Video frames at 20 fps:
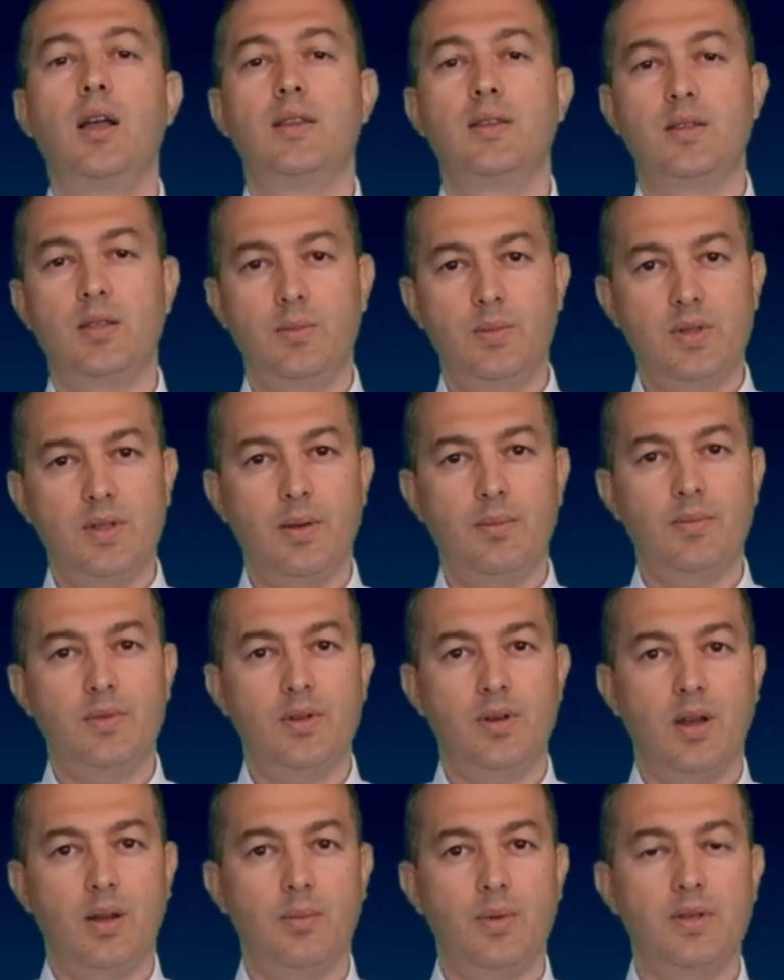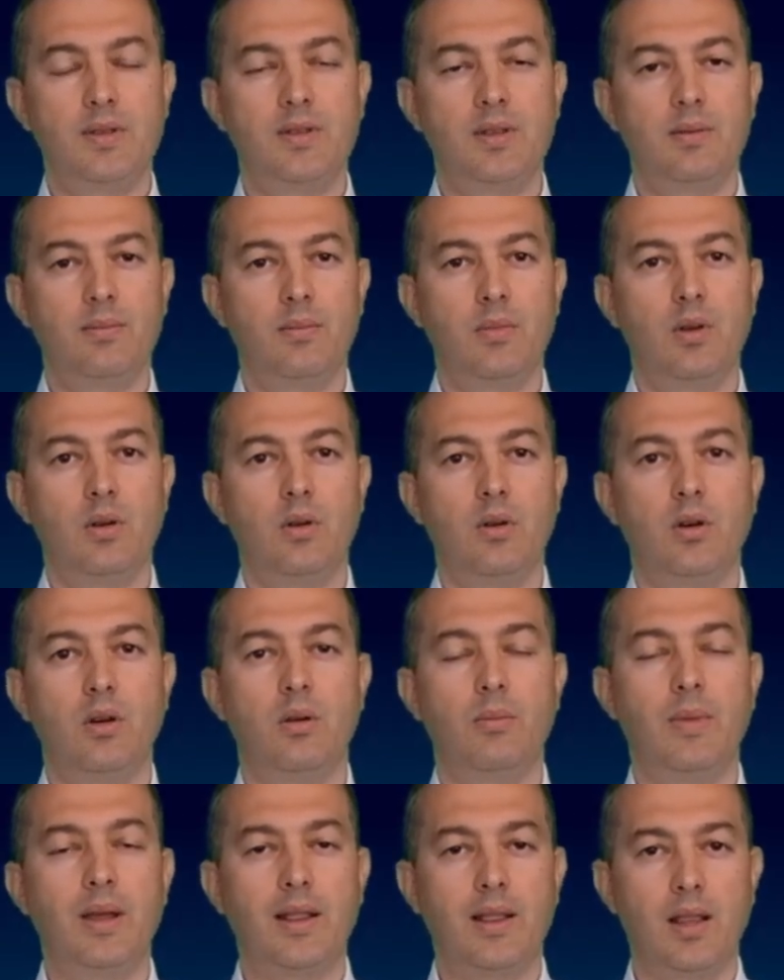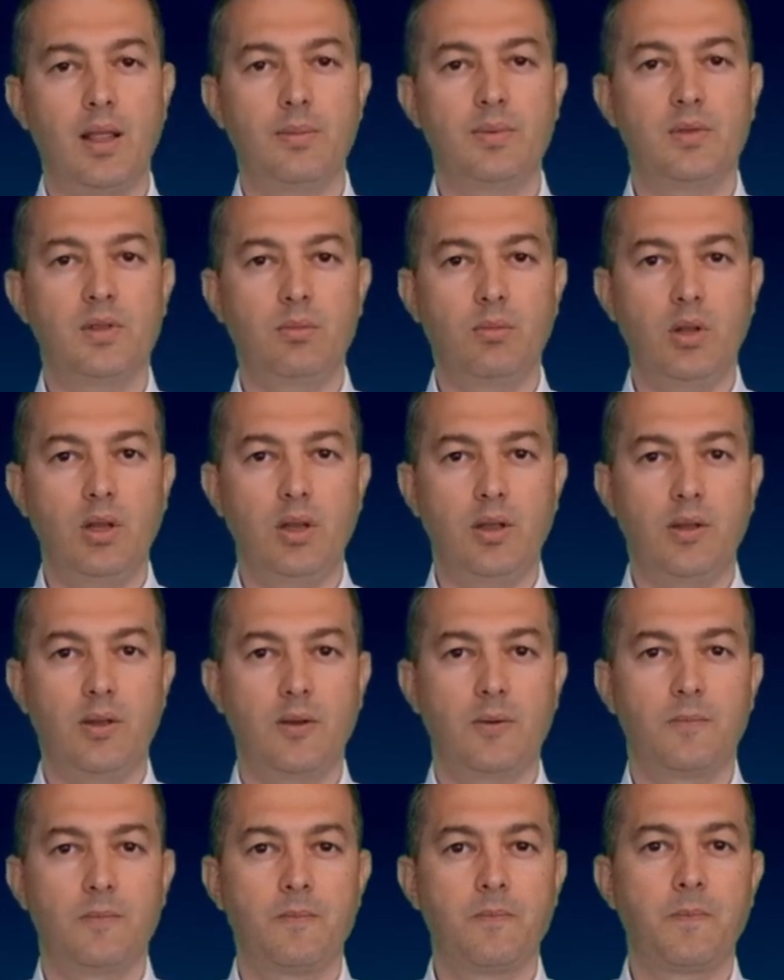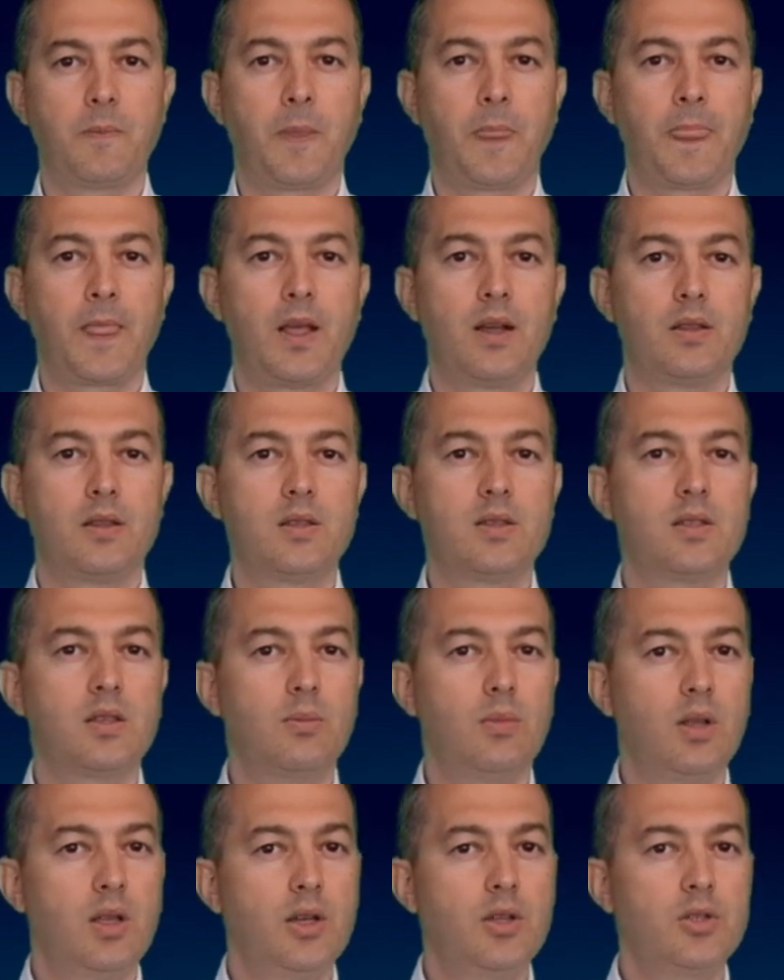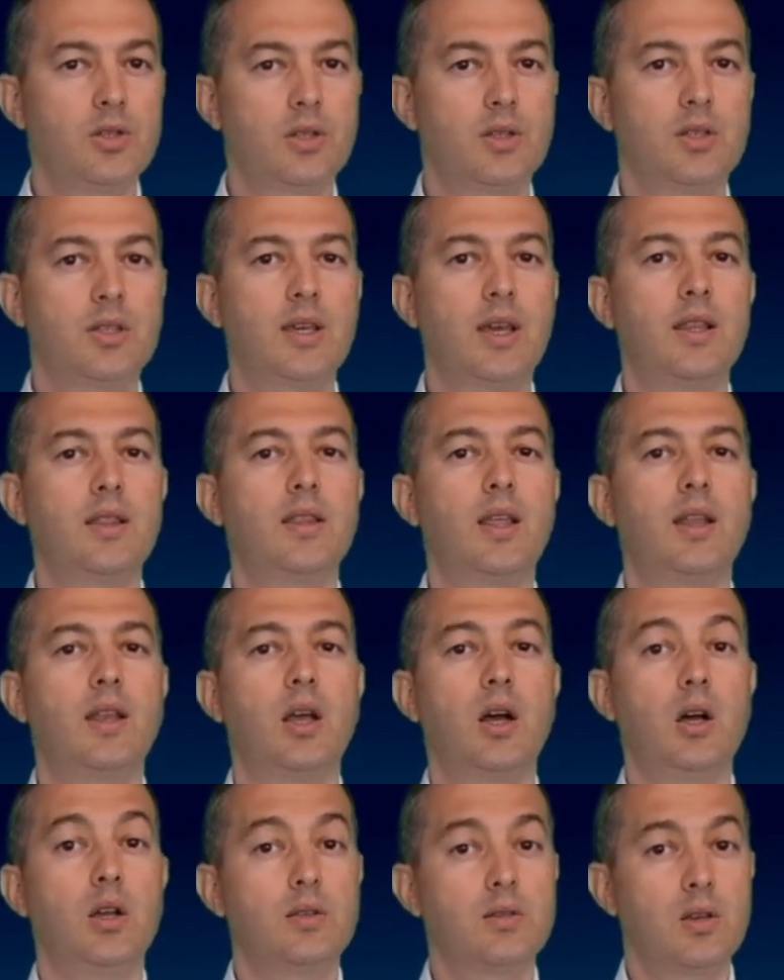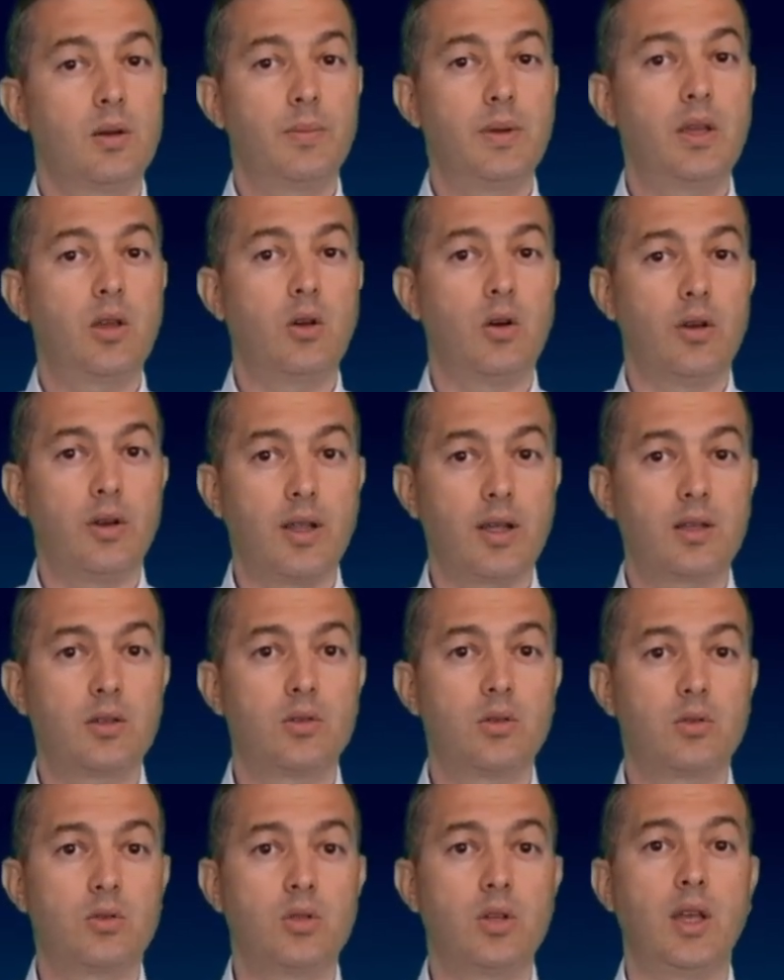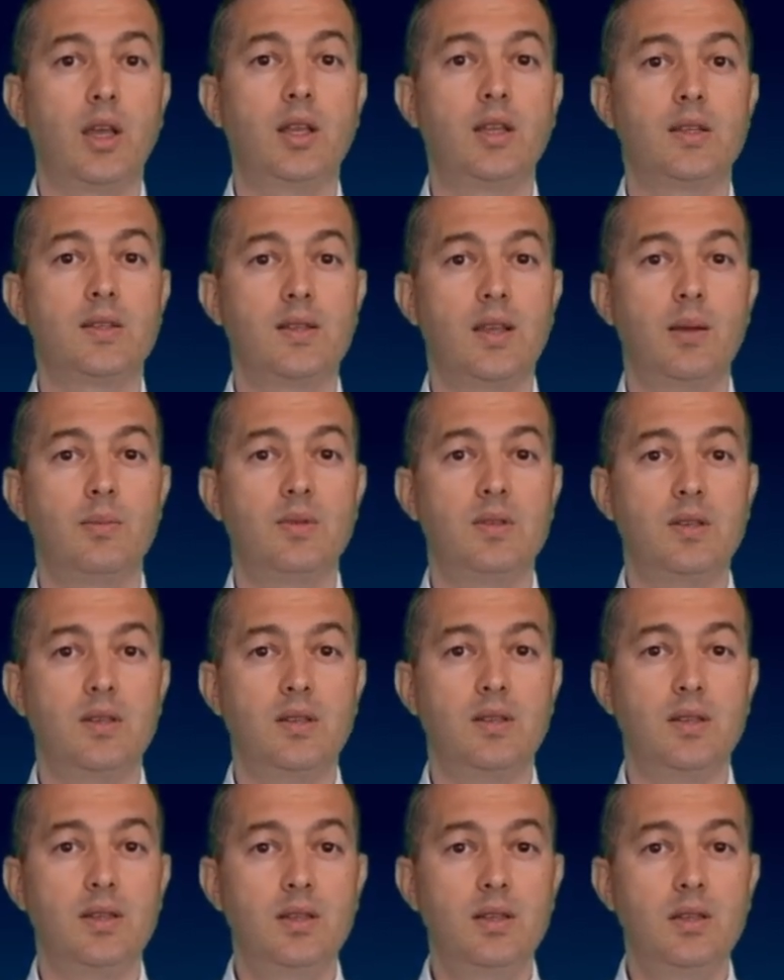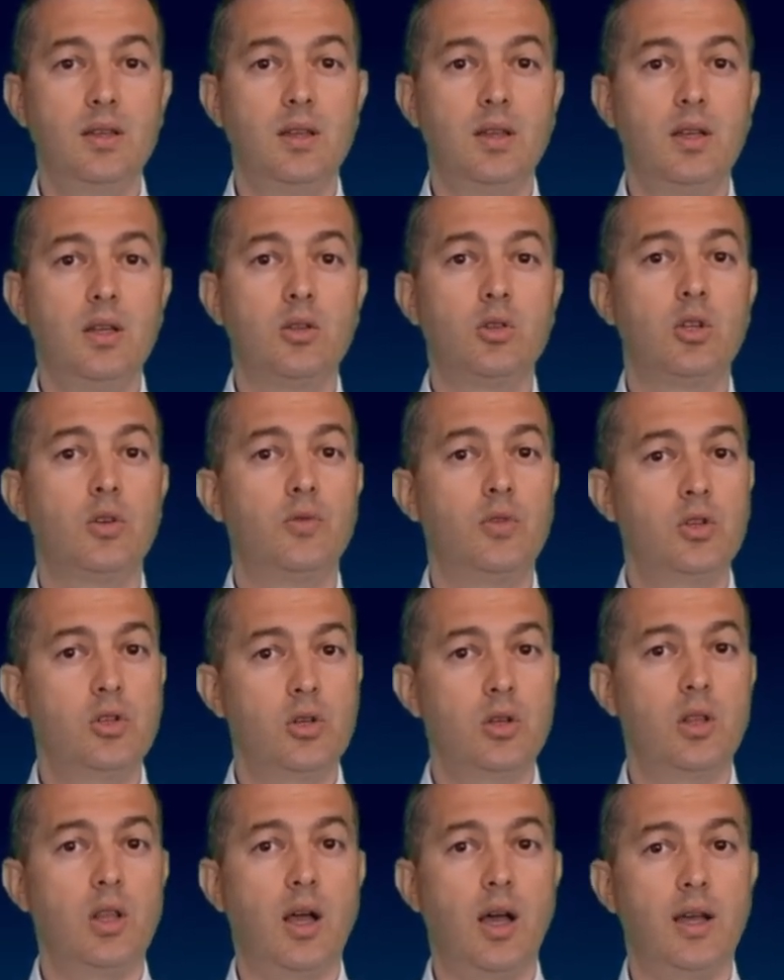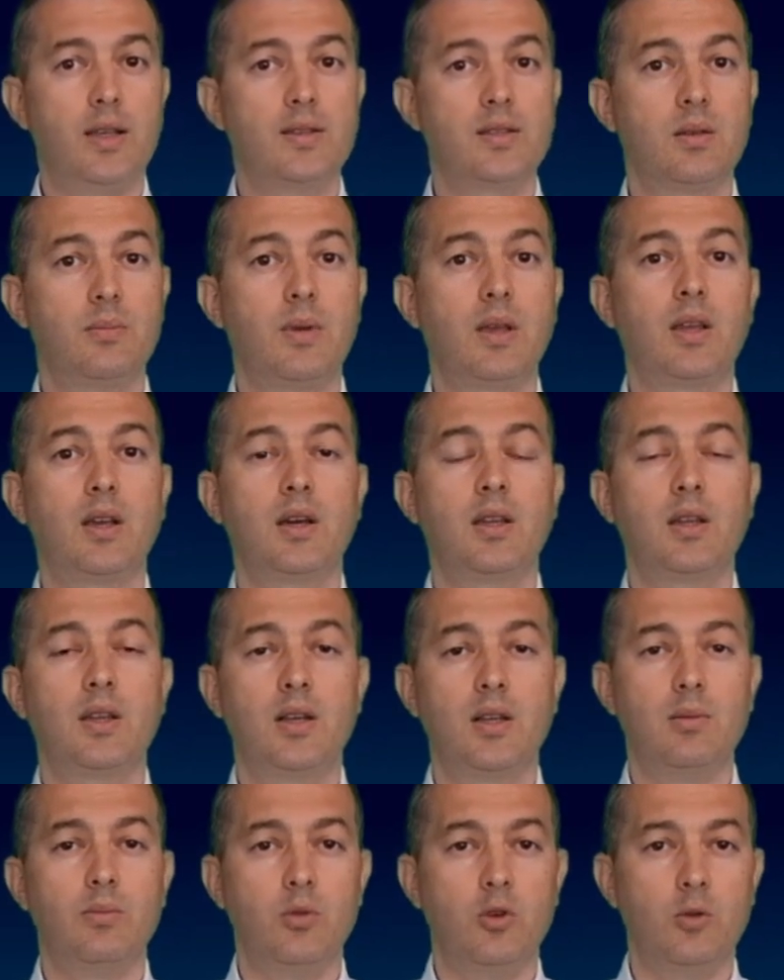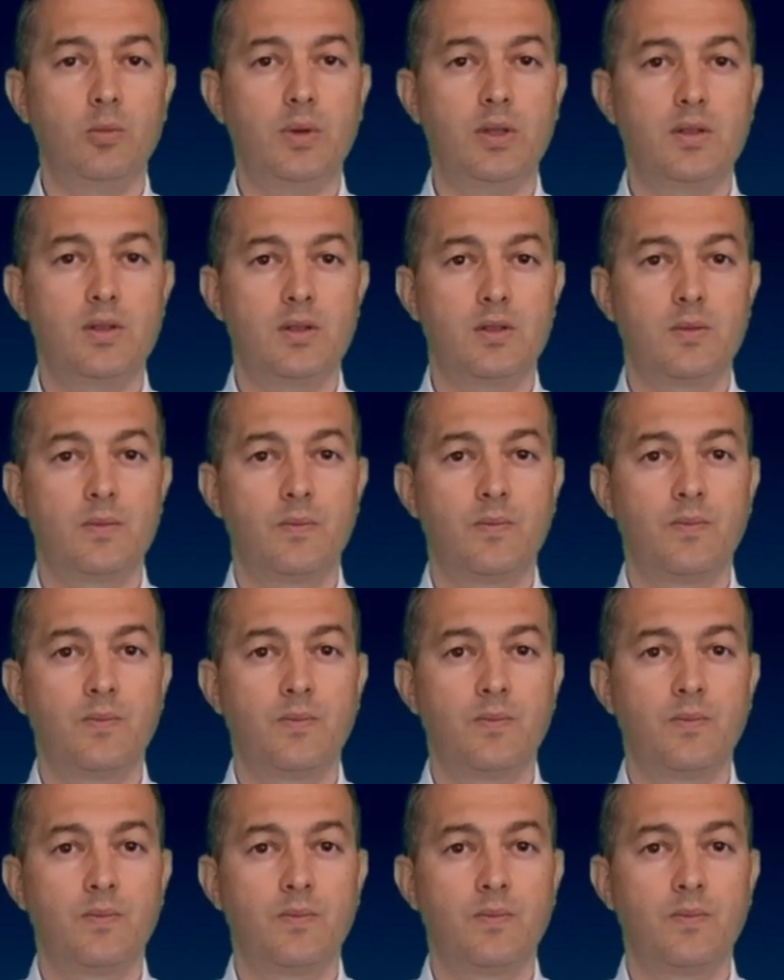SimCenter Amesim, or MATLAB Simulink. The simulation can then also be connected to N X M C D to visualize the mechanical movements.